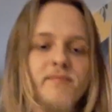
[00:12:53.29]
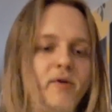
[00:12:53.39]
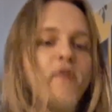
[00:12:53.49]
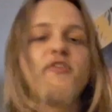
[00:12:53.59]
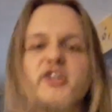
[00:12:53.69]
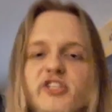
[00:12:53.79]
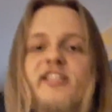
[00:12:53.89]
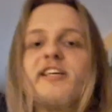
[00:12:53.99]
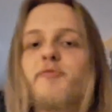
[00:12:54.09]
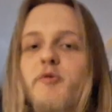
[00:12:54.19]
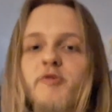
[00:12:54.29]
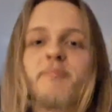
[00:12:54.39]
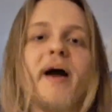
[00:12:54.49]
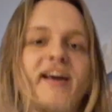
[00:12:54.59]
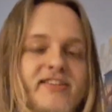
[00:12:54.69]
officially we would
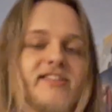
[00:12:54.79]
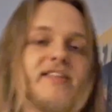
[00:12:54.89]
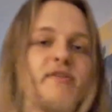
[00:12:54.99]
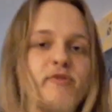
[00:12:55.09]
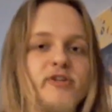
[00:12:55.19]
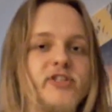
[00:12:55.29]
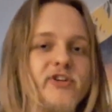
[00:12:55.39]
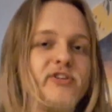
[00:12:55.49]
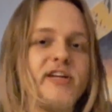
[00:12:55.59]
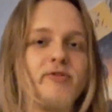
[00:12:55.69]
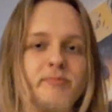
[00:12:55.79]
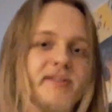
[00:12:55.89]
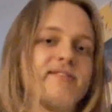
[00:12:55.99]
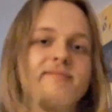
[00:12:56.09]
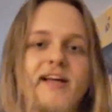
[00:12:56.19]
buy a CD for each other, and it would
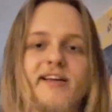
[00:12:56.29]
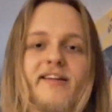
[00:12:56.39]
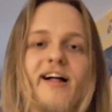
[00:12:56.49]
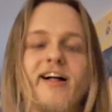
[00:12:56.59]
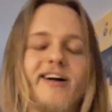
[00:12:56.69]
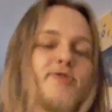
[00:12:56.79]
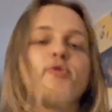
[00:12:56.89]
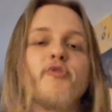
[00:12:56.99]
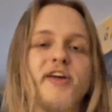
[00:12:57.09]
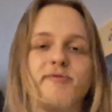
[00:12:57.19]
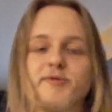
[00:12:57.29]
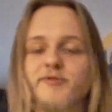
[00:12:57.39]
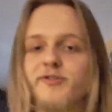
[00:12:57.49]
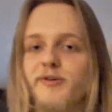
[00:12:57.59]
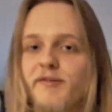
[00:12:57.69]
be like a cool thing we
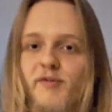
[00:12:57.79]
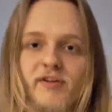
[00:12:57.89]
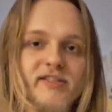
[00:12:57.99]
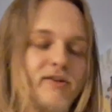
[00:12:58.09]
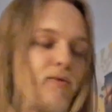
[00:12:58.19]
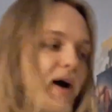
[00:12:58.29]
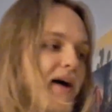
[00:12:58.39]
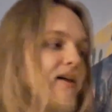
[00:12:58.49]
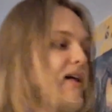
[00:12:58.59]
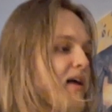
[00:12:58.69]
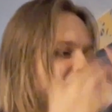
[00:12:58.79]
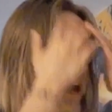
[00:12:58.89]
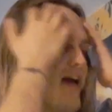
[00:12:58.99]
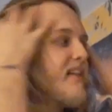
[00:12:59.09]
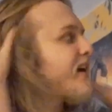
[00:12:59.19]
would do every once in a while. And